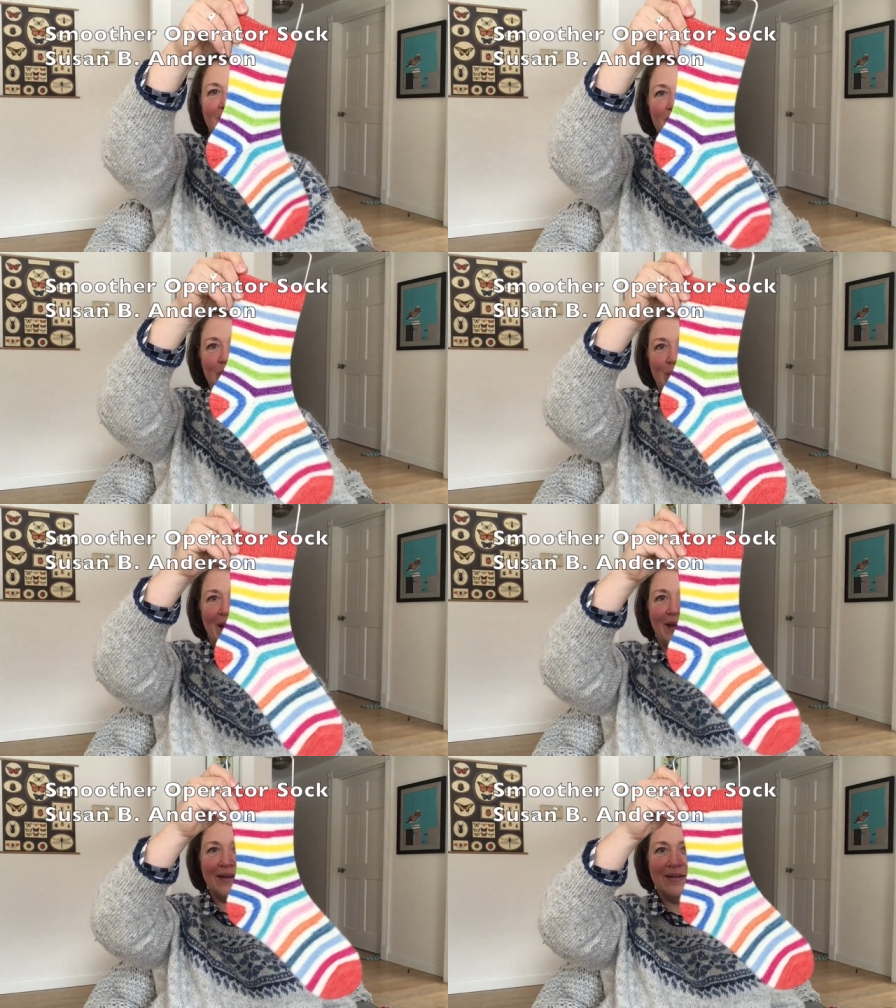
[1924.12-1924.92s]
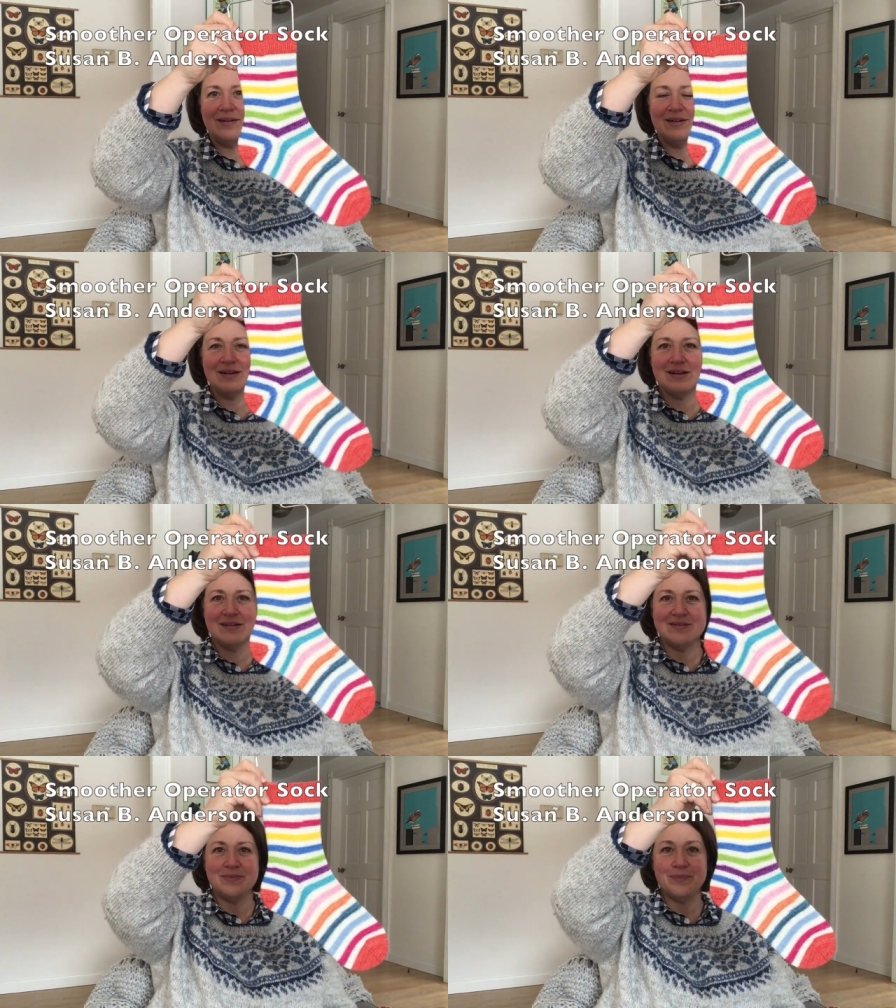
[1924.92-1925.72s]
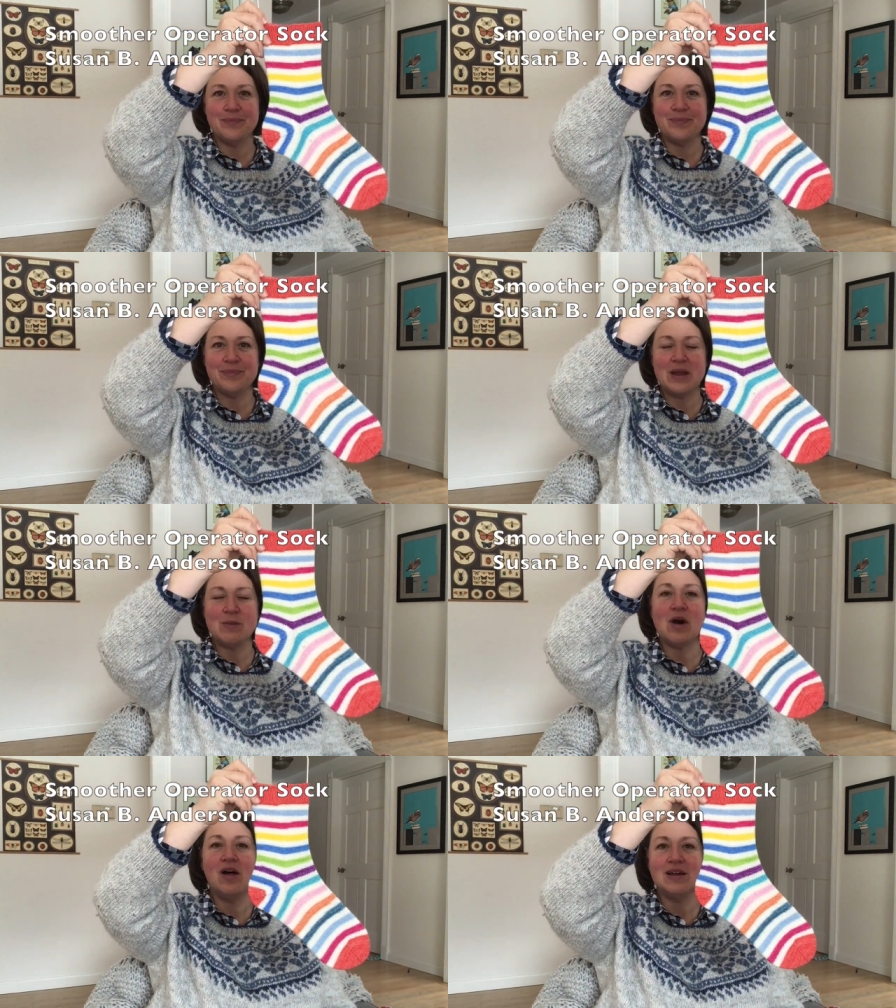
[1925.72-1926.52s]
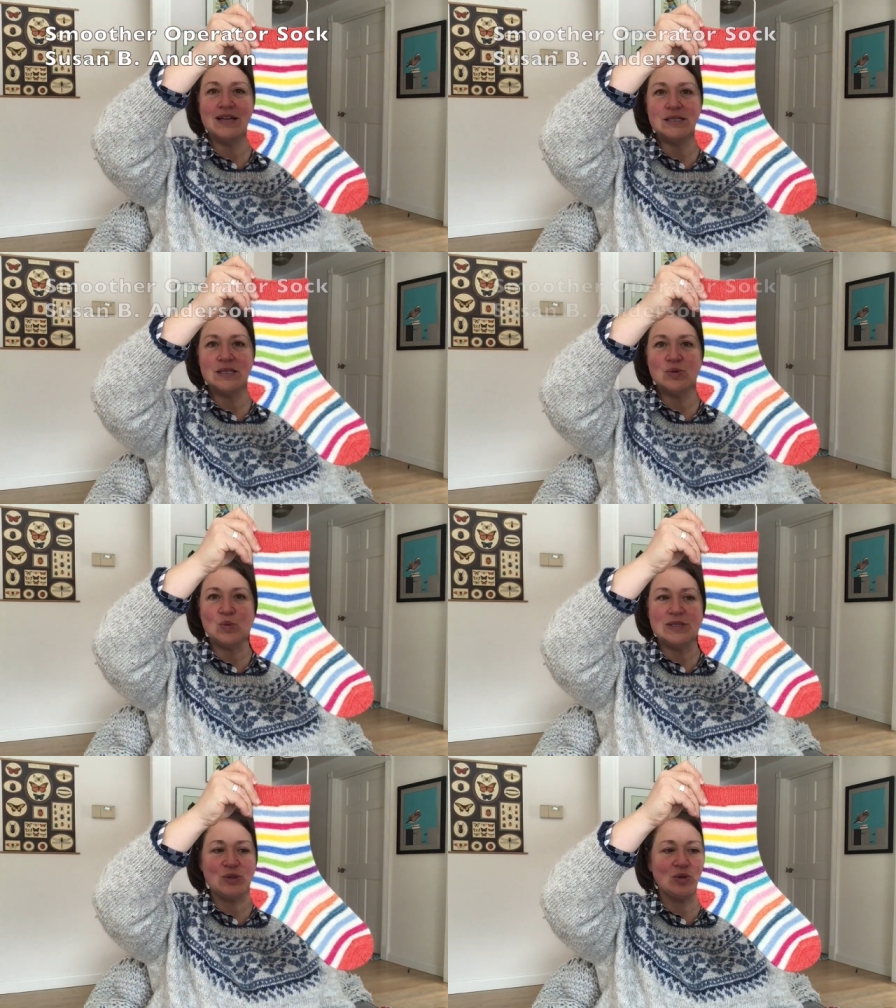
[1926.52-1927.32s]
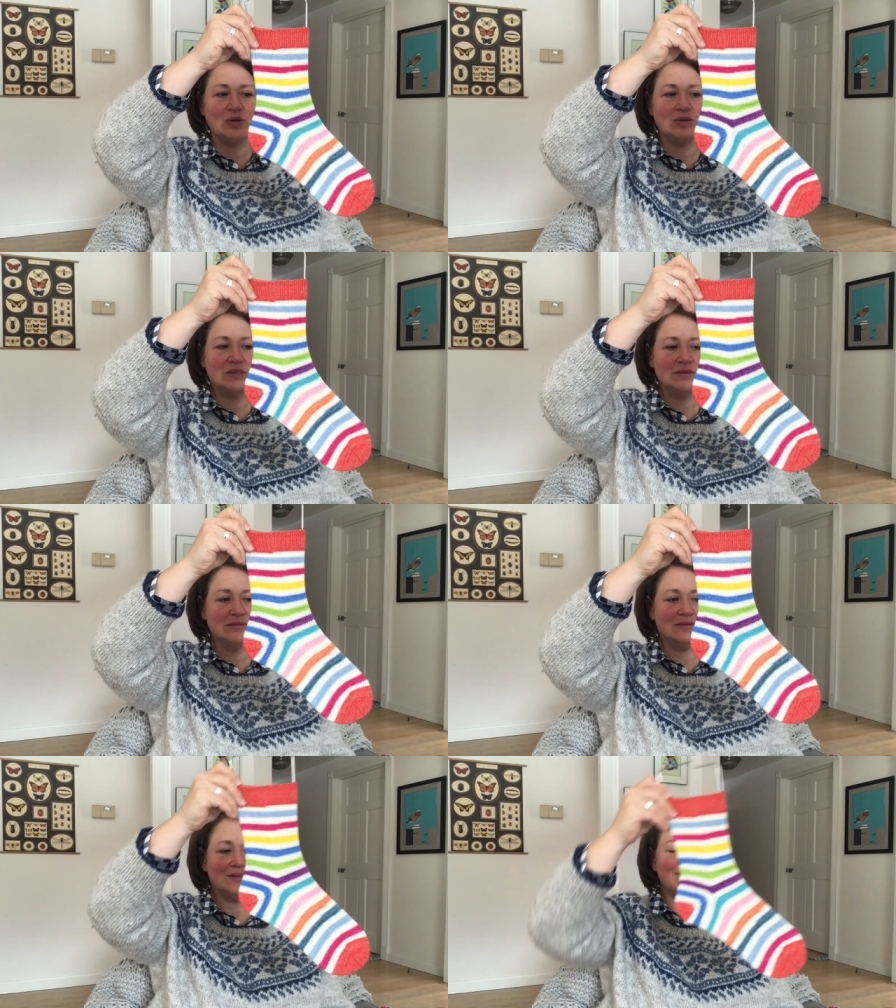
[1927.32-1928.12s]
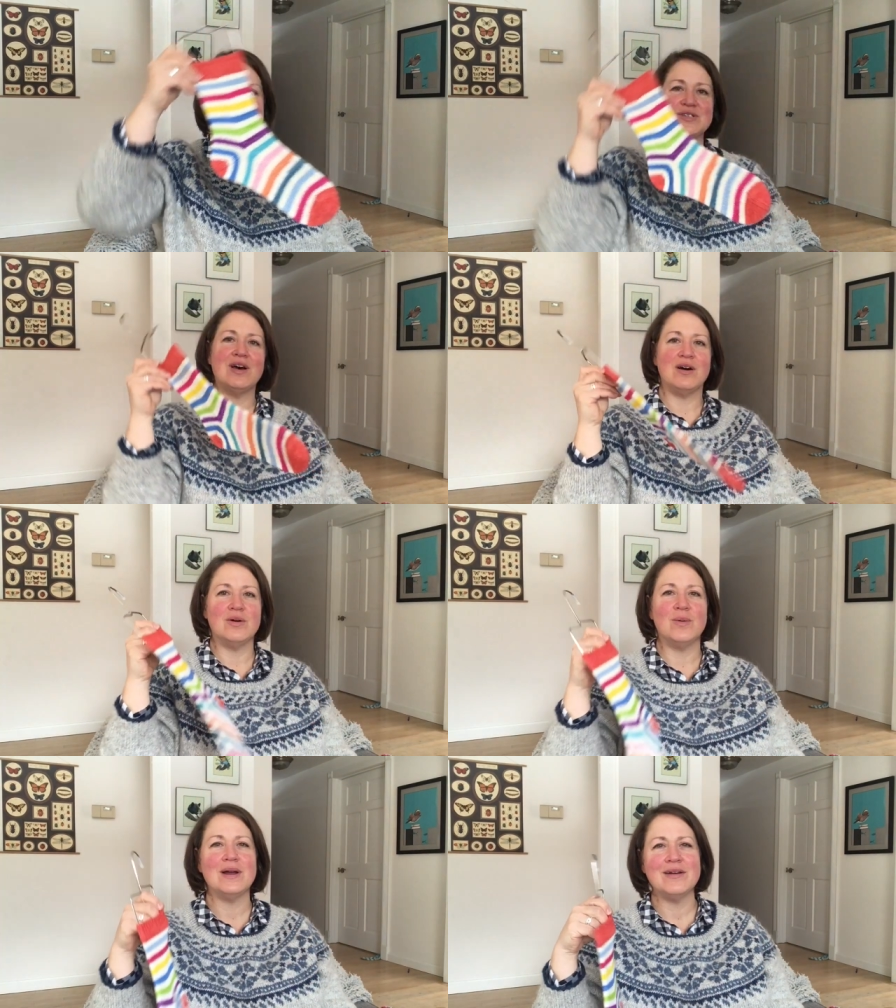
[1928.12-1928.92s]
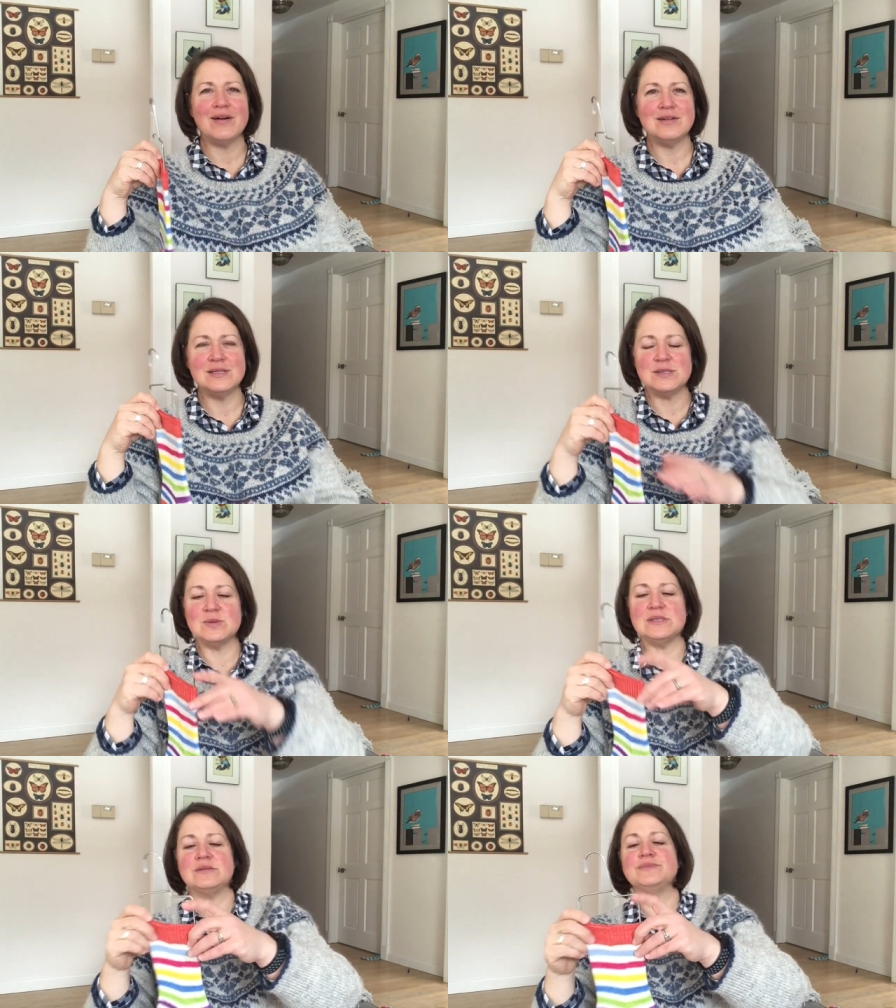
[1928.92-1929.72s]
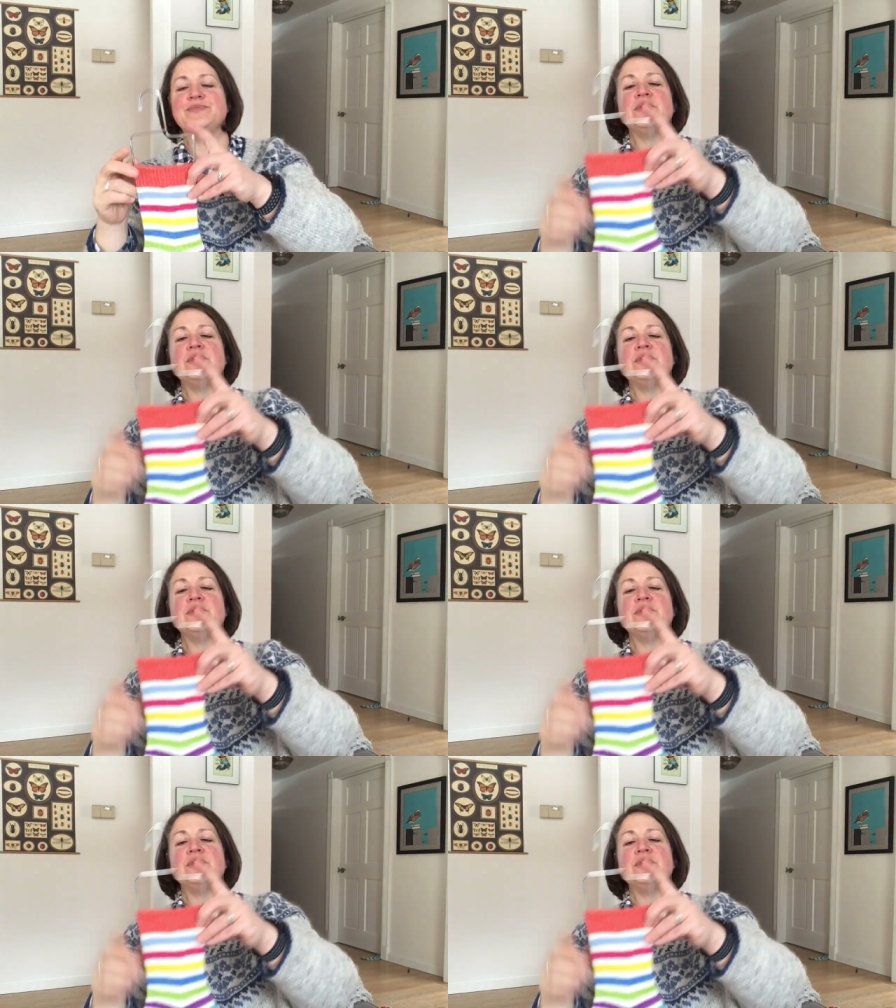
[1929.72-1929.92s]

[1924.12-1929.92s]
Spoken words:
colorway. I'm calling it Swizzle. You're like, Michelle, why are you calling it Swizzle?